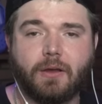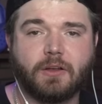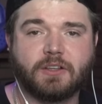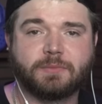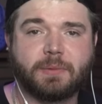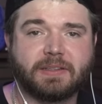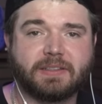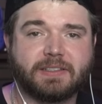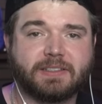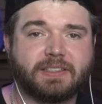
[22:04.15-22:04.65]
I was
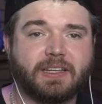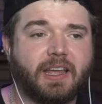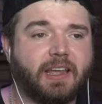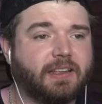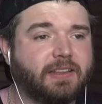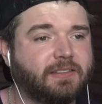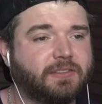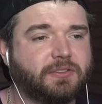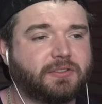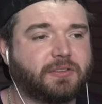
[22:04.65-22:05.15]
about to say,
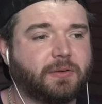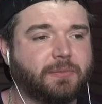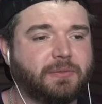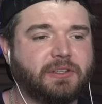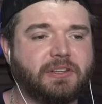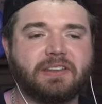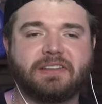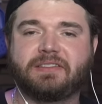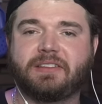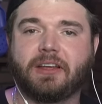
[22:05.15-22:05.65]
is there something
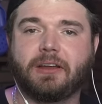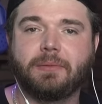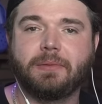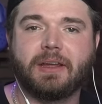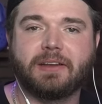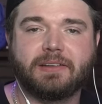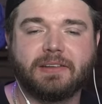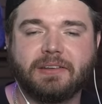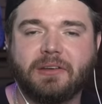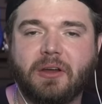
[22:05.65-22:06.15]
you need to tell me?
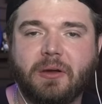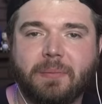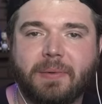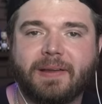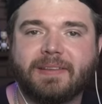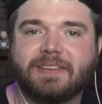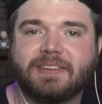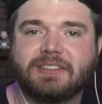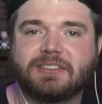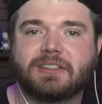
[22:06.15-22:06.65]
I didn't know
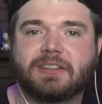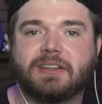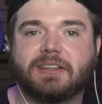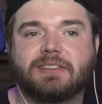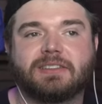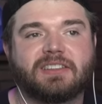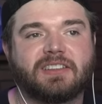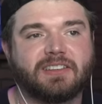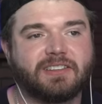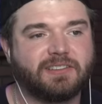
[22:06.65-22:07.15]
about these
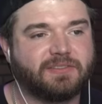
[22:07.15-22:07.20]
kids.